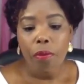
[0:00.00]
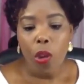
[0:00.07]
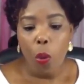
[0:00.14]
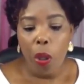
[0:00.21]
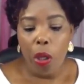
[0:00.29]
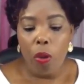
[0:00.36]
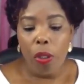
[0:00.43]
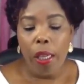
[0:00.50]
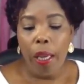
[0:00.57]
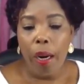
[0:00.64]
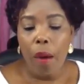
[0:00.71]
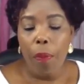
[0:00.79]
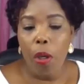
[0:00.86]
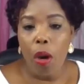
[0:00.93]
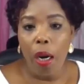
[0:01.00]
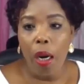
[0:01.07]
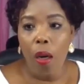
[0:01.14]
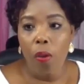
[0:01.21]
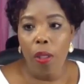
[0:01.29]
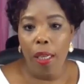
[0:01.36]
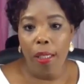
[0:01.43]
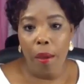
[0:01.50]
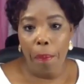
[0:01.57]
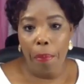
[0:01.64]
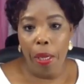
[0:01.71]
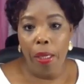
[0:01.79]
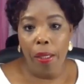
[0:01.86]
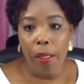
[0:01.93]
when you set up your account as a
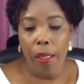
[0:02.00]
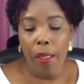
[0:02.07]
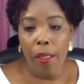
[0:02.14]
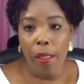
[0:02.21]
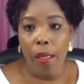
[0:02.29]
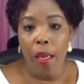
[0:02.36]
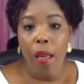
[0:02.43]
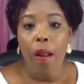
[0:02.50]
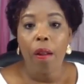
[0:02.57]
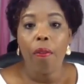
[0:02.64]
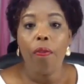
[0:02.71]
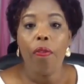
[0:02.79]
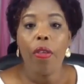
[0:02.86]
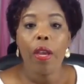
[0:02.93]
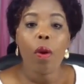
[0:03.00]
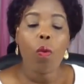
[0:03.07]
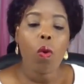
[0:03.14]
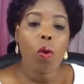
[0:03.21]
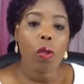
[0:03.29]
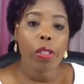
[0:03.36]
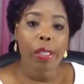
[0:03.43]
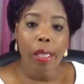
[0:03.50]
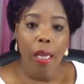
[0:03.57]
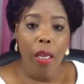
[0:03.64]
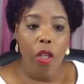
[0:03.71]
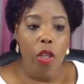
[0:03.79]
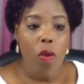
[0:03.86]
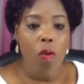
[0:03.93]
business, they will
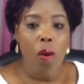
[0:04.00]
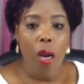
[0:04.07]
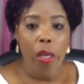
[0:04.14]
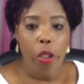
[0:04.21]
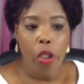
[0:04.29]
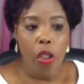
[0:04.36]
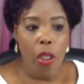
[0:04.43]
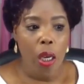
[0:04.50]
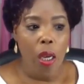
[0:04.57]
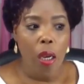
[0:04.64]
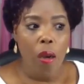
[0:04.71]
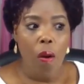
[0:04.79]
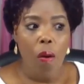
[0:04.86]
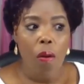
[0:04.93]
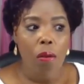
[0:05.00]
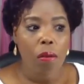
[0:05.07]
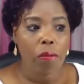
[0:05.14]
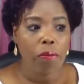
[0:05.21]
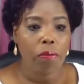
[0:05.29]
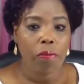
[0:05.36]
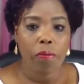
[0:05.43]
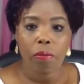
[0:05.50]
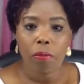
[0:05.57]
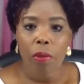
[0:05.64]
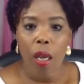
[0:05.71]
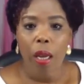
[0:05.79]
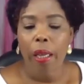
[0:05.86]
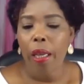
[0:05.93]
send you a check, or
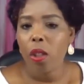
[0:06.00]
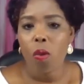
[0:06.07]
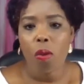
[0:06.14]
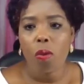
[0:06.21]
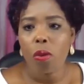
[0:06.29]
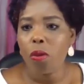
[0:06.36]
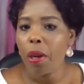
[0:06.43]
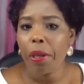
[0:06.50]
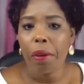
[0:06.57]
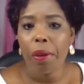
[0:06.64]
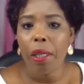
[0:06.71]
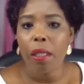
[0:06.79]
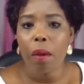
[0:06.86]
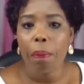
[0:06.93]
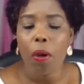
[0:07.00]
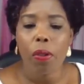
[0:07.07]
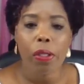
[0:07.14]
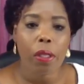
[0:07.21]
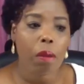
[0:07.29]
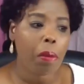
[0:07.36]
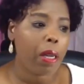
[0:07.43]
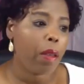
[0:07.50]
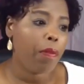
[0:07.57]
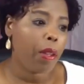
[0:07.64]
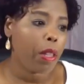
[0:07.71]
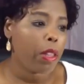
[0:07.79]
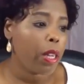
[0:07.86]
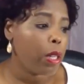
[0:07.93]
I guess you could do a direct deposit. But if
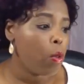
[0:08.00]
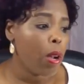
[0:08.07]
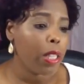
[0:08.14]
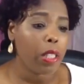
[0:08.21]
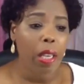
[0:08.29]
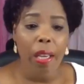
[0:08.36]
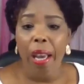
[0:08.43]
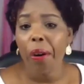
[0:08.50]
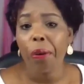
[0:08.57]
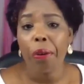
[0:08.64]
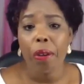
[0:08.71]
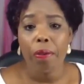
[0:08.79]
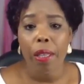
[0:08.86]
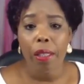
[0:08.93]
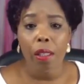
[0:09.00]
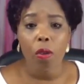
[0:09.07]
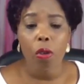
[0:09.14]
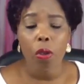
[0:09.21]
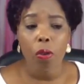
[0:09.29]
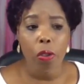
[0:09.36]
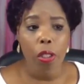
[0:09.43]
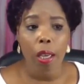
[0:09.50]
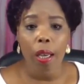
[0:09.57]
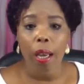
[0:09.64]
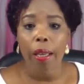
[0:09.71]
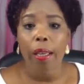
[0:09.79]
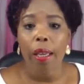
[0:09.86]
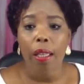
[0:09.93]
they do a check, I don't know if they still do
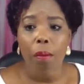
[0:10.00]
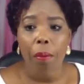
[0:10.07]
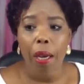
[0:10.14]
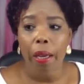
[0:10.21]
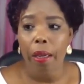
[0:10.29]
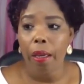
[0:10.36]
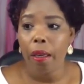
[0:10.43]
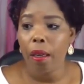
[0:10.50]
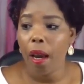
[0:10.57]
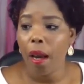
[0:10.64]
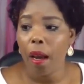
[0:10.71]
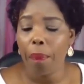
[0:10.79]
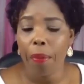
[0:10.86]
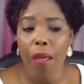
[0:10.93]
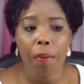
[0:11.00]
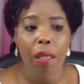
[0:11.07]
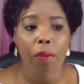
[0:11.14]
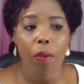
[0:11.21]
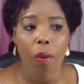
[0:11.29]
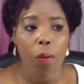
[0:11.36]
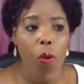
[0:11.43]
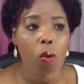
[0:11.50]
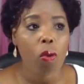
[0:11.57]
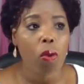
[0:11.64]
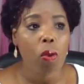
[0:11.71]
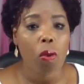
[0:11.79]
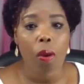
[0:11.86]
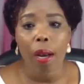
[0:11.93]
check. I get my payment from
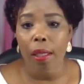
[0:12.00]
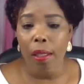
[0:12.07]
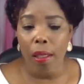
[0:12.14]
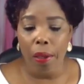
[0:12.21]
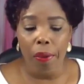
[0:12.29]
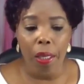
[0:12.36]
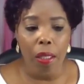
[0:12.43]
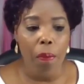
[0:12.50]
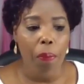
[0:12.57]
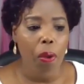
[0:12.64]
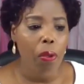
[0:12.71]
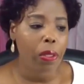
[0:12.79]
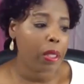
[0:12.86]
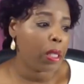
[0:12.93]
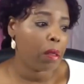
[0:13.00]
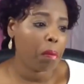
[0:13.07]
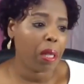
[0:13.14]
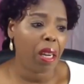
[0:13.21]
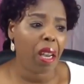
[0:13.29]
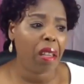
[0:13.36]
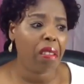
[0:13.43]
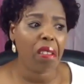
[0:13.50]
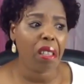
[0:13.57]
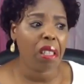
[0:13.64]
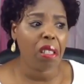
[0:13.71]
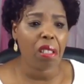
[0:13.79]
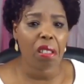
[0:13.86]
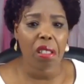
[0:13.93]
Google as direct deposit, but I think
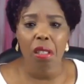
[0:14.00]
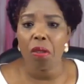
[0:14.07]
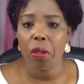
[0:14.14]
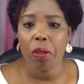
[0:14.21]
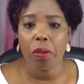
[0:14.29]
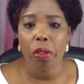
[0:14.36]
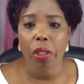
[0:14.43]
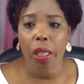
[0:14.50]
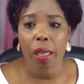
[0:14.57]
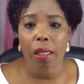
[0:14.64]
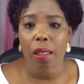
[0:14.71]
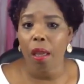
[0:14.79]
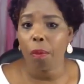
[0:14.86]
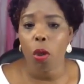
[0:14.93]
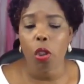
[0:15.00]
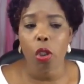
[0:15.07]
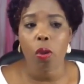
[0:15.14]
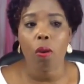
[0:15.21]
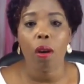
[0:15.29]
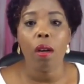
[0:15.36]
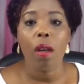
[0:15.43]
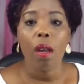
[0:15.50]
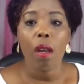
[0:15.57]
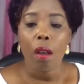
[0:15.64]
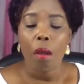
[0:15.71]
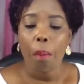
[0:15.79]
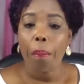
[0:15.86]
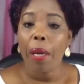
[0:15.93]
they still do checks. I'm not sure.
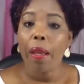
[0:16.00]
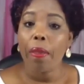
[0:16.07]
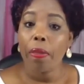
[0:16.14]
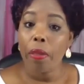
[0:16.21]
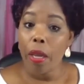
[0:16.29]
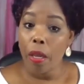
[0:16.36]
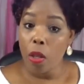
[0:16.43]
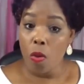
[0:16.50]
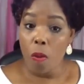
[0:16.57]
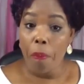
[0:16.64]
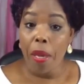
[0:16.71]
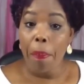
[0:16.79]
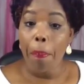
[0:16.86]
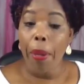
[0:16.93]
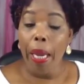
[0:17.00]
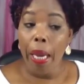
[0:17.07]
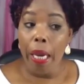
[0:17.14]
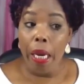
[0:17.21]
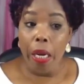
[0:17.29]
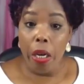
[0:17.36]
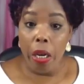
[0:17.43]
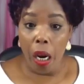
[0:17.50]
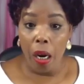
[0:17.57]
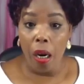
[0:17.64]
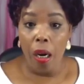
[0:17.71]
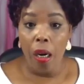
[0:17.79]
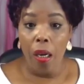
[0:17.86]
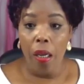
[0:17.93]
But you'll be paid
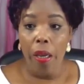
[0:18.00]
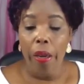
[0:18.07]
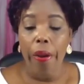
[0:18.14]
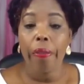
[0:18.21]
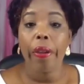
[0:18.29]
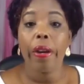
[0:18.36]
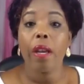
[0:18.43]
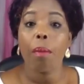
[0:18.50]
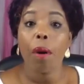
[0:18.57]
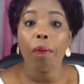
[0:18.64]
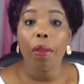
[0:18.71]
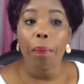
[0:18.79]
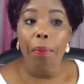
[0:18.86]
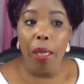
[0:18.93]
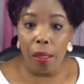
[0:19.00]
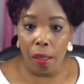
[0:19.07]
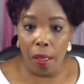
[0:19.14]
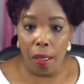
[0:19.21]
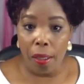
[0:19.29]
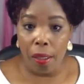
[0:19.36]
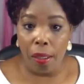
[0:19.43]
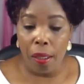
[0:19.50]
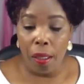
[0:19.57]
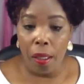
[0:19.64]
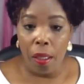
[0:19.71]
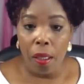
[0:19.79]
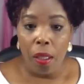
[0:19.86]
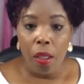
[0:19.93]
in the name of the business.
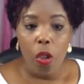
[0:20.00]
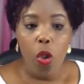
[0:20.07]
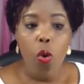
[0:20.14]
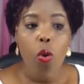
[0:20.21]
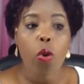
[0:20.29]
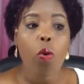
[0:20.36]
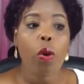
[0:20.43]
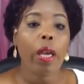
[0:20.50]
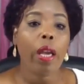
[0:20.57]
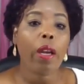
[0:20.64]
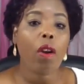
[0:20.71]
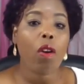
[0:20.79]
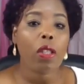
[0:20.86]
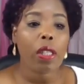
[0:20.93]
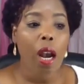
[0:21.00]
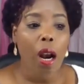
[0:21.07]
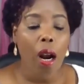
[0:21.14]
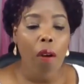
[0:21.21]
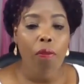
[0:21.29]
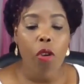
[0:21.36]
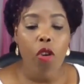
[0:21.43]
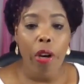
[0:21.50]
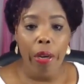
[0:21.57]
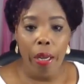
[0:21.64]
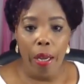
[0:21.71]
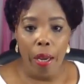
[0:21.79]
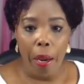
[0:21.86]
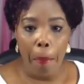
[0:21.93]
So you cannot have your
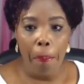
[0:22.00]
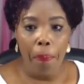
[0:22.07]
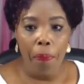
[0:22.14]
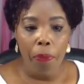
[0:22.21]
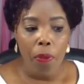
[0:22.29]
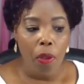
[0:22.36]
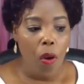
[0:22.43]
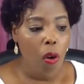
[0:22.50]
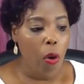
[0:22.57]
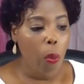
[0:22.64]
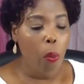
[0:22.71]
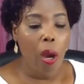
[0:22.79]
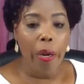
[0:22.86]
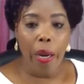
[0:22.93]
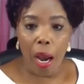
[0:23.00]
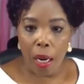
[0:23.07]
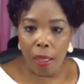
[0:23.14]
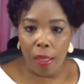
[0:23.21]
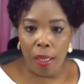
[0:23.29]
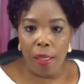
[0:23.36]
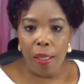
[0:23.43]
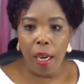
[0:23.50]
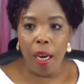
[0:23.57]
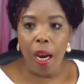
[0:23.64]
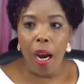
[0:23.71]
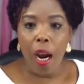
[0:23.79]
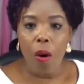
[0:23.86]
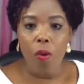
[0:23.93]
name on one Adsense
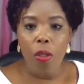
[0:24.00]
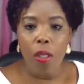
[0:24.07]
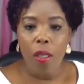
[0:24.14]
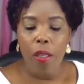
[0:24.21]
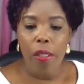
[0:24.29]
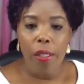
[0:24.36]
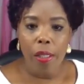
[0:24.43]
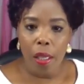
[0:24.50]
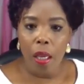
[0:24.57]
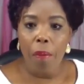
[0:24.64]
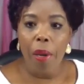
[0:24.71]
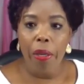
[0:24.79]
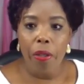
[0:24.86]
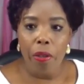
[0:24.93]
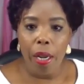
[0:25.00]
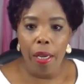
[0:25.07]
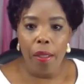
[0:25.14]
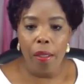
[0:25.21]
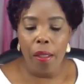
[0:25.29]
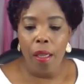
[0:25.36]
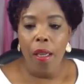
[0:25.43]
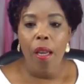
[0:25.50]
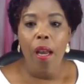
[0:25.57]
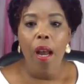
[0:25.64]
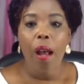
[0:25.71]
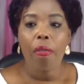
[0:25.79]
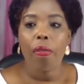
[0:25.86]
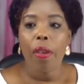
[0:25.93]
account, same address,
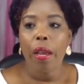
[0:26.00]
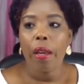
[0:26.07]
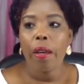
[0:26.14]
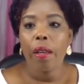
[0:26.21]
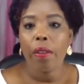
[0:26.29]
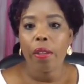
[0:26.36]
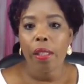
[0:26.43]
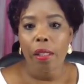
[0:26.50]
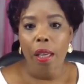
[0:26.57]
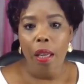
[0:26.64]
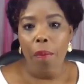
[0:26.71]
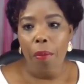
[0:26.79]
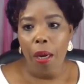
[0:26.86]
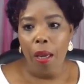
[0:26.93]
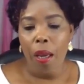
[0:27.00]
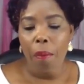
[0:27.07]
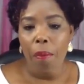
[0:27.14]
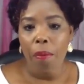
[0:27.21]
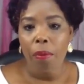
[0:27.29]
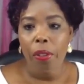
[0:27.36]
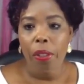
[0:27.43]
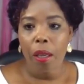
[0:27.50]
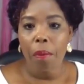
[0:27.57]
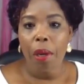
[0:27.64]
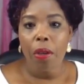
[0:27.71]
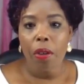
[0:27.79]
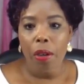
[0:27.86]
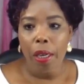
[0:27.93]
and then the same name,
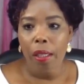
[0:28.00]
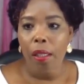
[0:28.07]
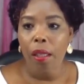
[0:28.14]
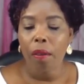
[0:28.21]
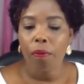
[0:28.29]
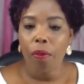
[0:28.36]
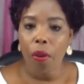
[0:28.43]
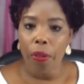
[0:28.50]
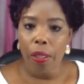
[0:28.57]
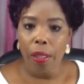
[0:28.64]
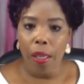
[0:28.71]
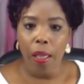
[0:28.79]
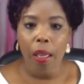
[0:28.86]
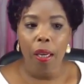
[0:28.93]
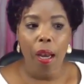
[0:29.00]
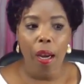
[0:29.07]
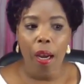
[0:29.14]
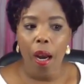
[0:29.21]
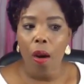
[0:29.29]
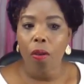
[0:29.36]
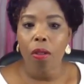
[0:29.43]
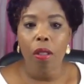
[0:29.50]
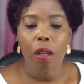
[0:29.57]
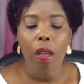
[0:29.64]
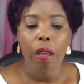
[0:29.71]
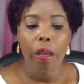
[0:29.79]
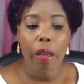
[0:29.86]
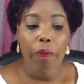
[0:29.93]
same address for the second account.
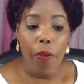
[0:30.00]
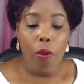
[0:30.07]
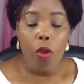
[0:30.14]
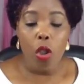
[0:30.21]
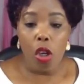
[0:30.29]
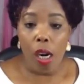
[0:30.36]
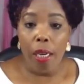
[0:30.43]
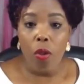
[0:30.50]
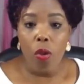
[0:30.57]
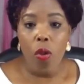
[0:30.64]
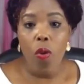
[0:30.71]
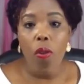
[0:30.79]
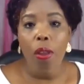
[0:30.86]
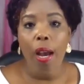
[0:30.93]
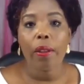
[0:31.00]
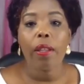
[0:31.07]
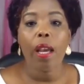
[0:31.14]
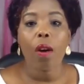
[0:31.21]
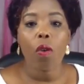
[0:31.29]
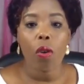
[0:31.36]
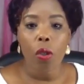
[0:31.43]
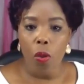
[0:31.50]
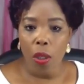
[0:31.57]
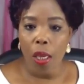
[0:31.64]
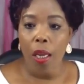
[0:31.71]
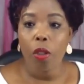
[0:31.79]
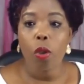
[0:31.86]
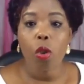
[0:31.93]
If you try to do that, they are going to
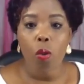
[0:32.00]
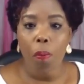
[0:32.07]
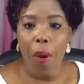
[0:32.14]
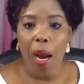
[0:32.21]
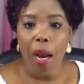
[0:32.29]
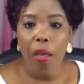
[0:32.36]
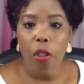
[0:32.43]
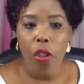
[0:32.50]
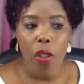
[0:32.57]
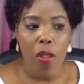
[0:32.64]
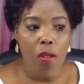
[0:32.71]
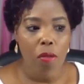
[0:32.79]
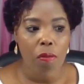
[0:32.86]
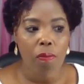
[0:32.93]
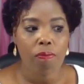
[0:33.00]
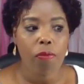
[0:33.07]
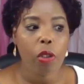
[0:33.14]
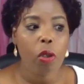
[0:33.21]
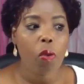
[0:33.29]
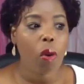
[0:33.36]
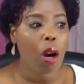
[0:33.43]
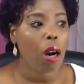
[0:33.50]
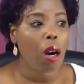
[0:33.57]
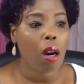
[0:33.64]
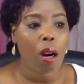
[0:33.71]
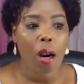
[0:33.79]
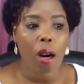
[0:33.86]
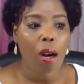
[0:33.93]
tell you to merge your